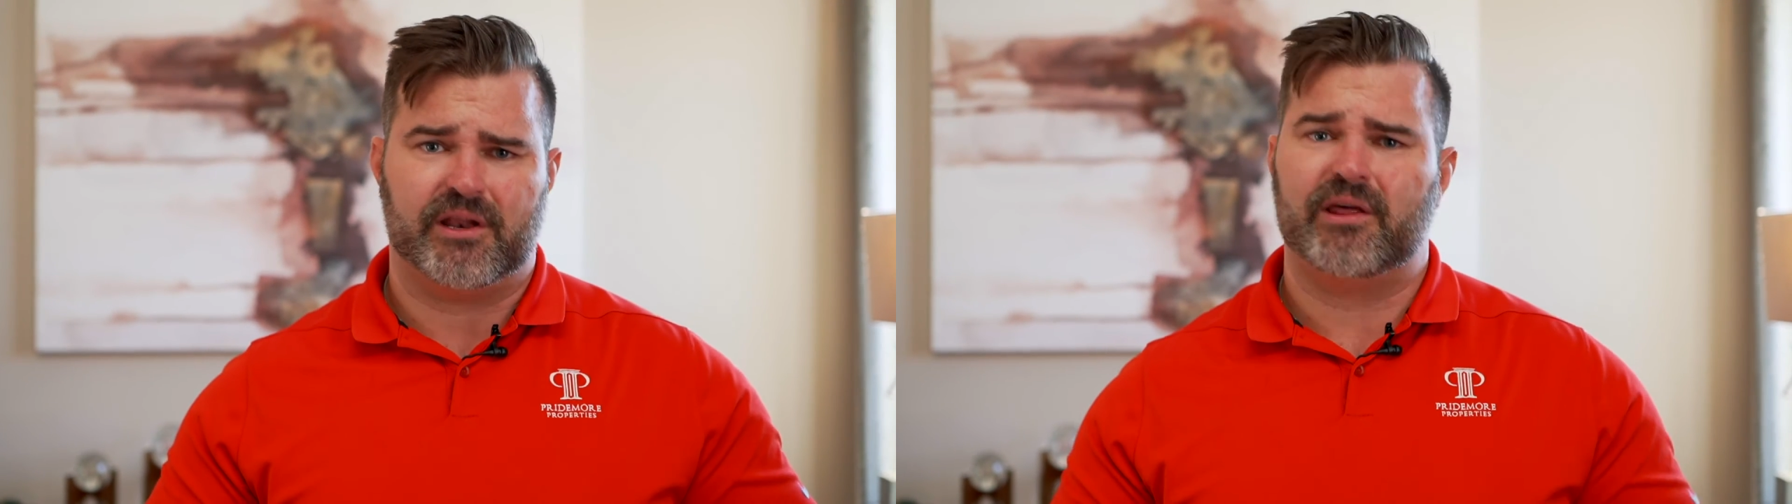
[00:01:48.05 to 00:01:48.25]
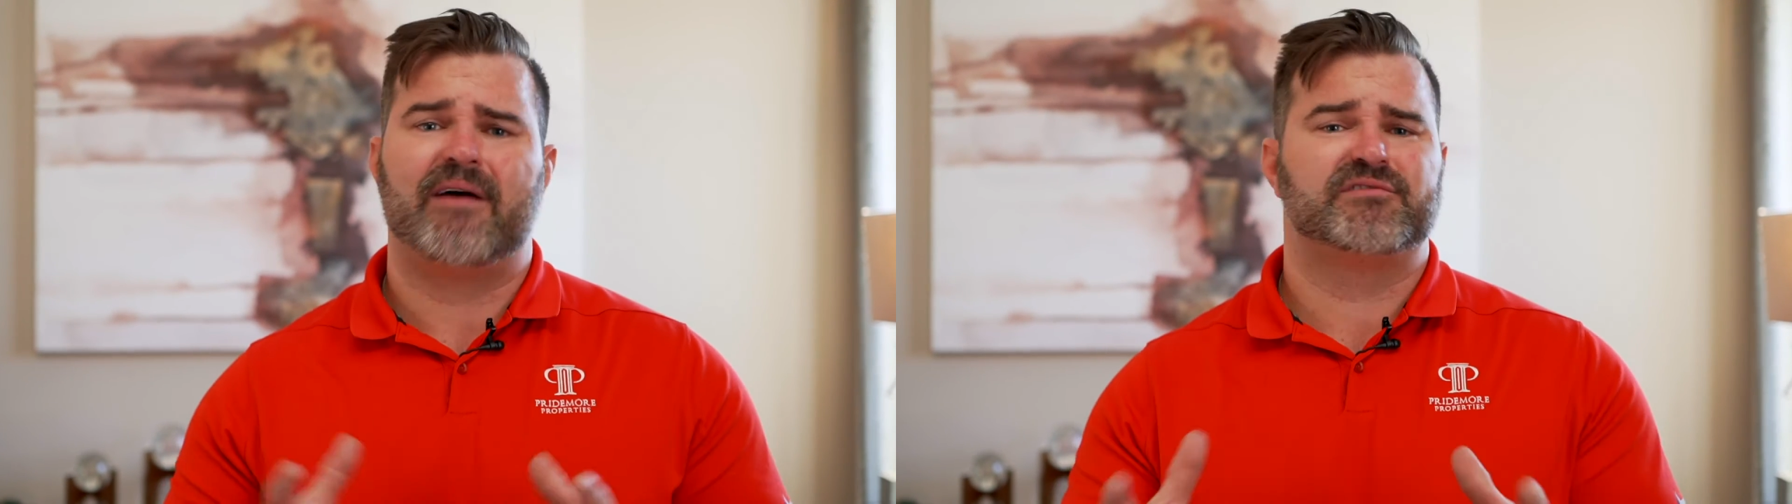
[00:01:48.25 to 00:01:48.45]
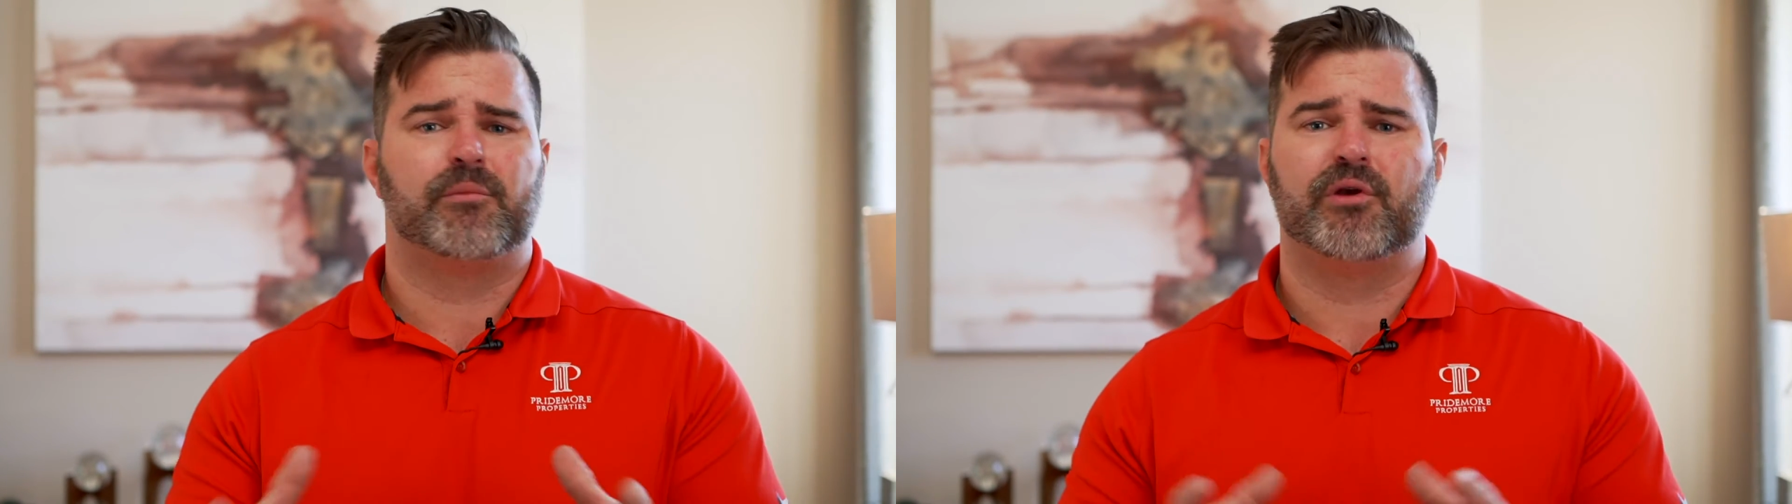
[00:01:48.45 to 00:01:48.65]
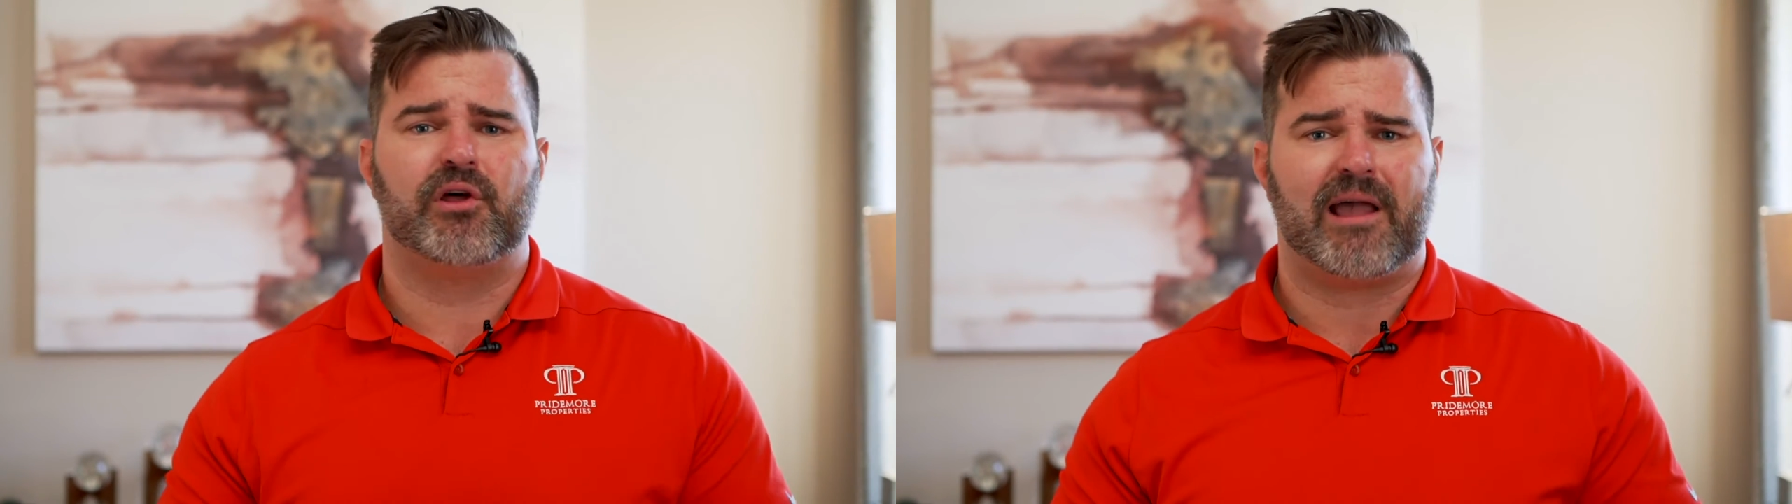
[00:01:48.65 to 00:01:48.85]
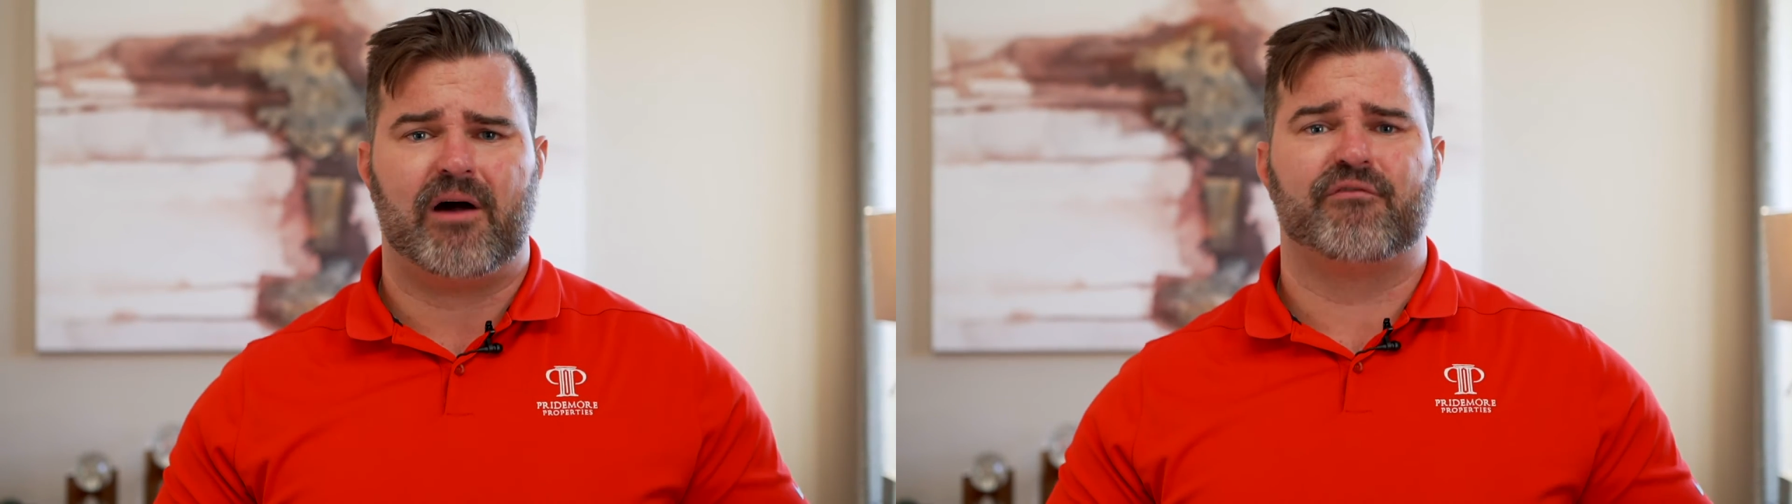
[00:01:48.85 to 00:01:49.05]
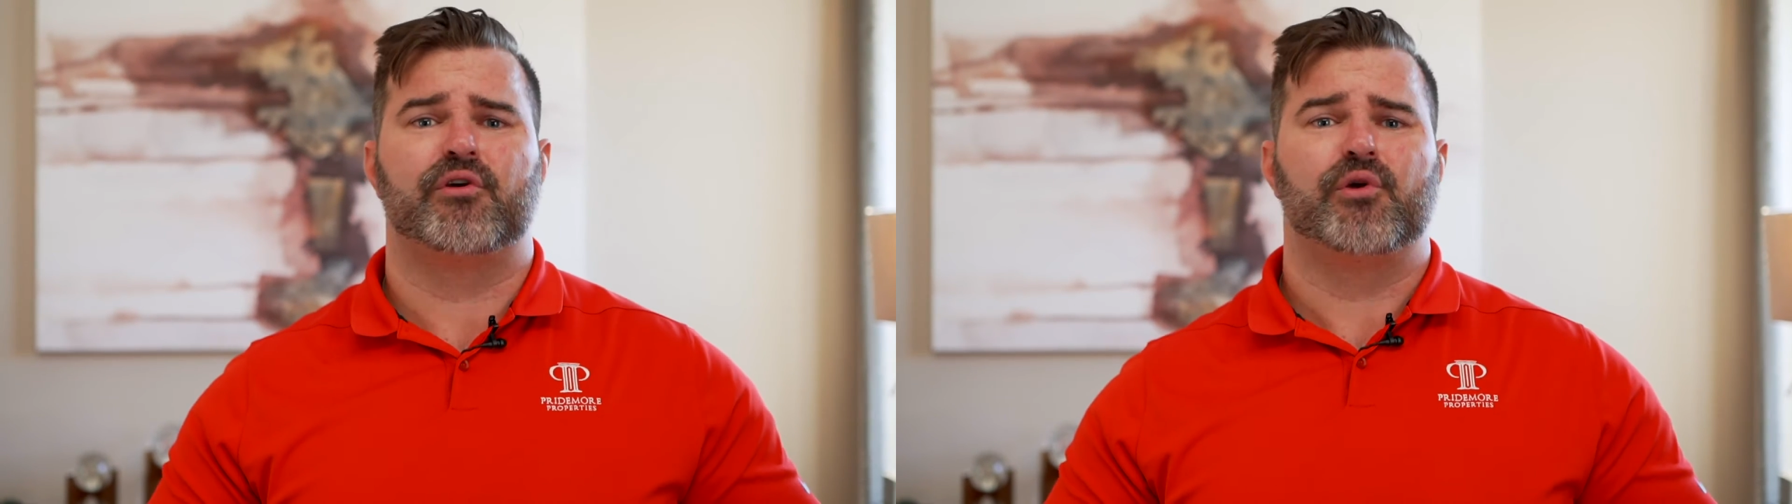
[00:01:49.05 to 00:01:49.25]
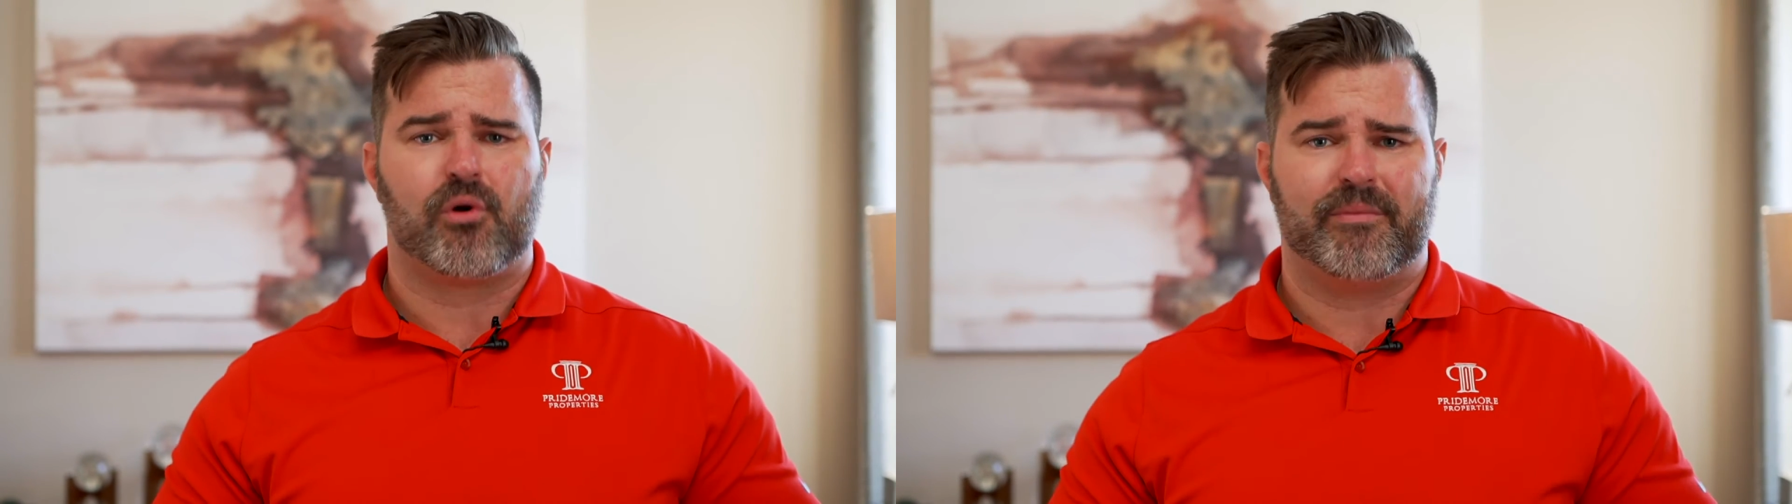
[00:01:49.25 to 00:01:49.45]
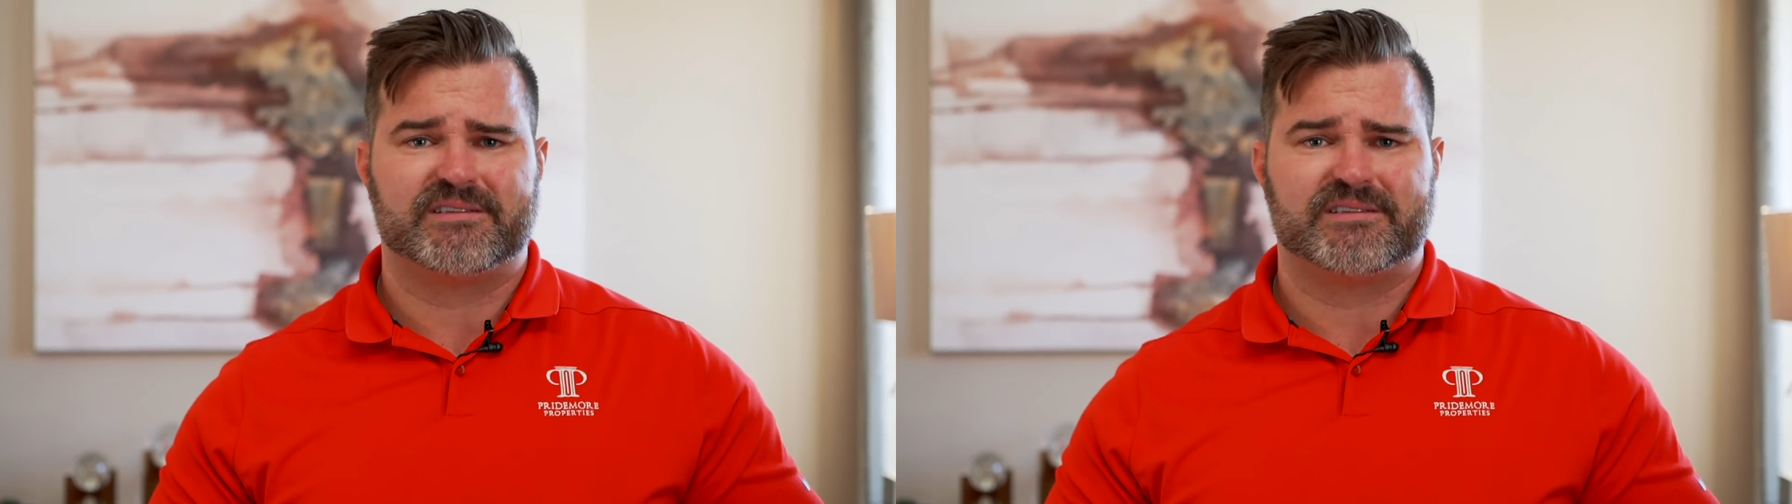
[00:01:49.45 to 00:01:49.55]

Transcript: You'll have someone look out for your